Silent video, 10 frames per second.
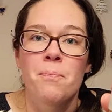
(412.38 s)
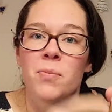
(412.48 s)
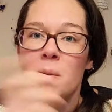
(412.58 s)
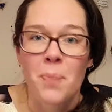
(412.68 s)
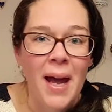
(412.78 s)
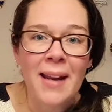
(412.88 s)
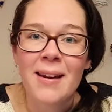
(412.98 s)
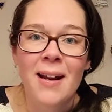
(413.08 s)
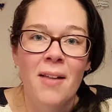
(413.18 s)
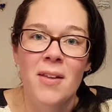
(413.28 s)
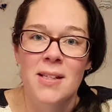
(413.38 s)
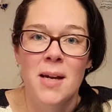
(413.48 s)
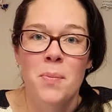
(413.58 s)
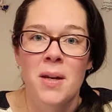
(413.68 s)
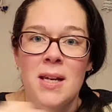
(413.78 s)
Depending on the
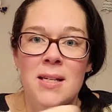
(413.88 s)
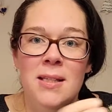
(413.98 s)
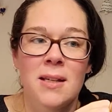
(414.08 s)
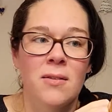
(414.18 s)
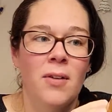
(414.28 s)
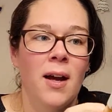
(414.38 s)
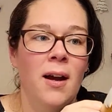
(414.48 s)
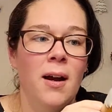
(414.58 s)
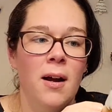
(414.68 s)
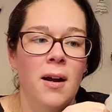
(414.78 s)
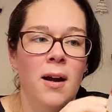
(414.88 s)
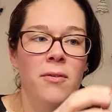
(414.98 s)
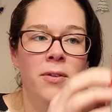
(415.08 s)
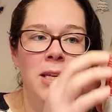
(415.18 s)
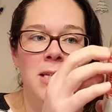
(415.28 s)
type of adhesive
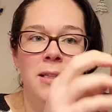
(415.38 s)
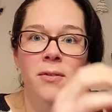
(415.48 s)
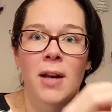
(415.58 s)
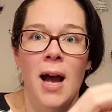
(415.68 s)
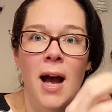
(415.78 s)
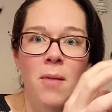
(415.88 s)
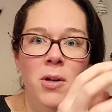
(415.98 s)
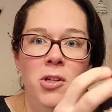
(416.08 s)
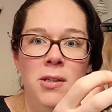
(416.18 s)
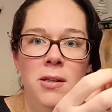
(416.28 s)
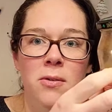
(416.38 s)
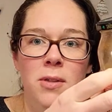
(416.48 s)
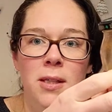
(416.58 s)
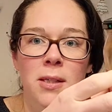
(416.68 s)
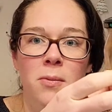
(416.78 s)
and how much is
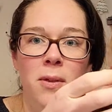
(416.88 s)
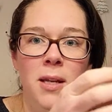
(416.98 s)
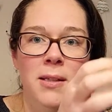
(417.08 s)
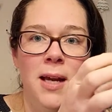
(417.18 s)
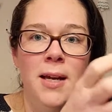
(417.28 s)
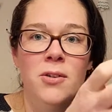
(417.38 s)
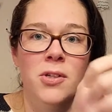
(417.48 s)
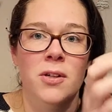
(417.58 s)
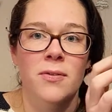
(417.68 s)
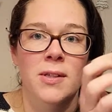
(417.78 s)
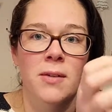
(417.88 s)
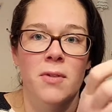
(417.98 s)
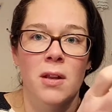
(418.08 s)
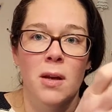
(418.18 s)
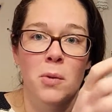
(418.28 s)
used, this one, the entire surface of
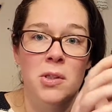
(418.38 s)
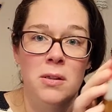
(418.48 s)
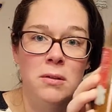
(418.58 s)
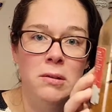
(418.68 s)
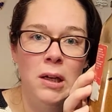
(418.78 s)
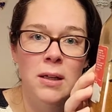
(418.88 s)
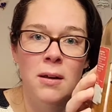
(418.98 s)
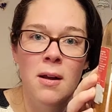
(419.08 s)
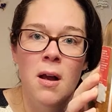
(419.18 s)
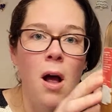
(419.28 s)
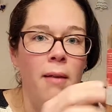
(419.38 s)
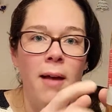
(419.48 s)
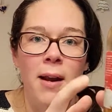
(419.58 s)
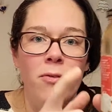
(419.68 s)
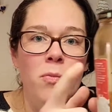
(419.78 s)
the label is glued on. A
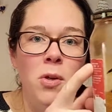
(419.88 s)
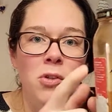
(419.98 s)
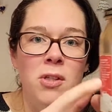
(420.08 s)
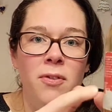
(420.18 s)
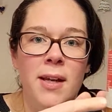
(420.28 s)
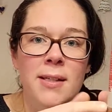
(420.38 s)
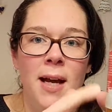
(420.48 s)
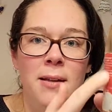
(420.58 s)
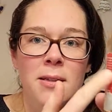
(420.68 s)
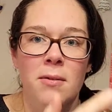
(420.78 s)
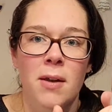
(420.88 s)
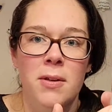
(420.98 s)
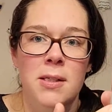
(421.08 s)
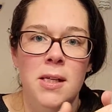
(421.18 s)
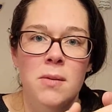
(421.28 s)
lot of them you'll just find dots around the
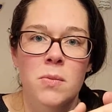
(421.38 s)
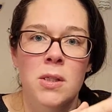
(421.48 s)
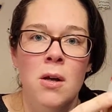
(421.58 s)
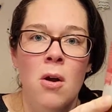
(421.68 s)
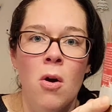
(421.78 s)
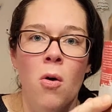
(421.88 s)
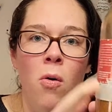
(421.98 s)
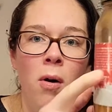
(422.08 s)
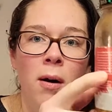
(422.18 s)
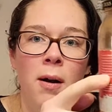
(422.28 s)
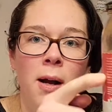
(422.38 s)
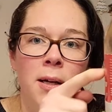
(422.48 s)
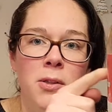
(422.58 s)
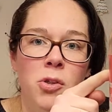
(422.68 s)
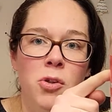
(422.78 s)
seams or
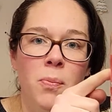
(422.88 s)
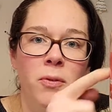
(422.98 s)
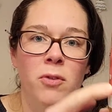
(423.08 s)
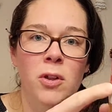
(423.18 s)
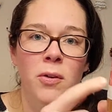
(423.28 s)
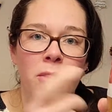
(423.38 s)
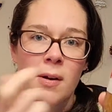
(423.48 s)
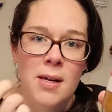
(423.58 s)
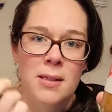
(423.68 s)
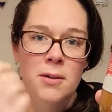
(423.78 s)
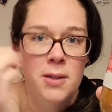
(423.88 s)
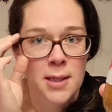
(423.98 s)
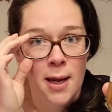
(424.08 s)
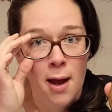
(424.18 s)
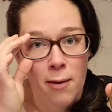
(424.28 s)
a strip of glue. They're easier to
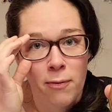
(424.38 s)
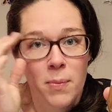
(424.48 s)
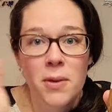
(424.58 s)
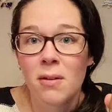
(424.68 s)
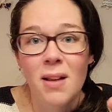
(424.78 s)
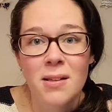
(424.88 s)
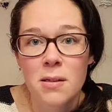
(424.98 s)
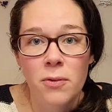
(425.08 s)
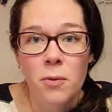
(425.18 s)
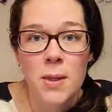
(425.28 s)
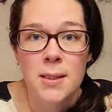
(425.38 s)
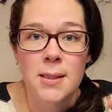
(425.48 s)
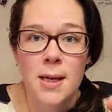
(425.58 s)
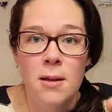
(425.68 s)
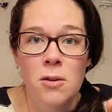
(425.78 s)
take off, but there are lots of different ways to
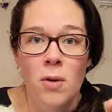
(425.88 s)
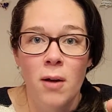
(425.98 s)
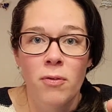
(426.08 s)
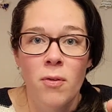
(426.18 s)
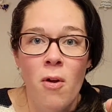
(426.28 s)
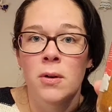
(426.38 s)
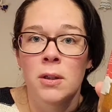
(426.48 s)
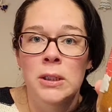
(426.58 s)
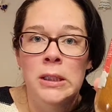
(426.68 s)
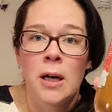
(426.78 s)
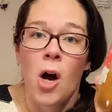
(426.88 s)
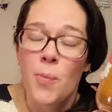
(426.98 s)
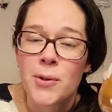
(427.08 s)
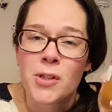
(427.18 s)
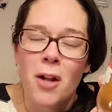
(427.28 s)
take glue off.
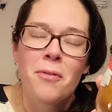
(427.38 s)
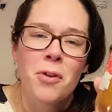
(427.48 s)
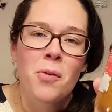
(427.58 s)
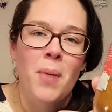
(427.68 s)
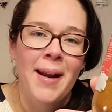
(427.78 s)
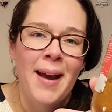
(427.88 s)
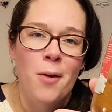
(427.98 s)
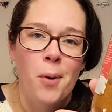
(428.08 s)
Almost all of you by now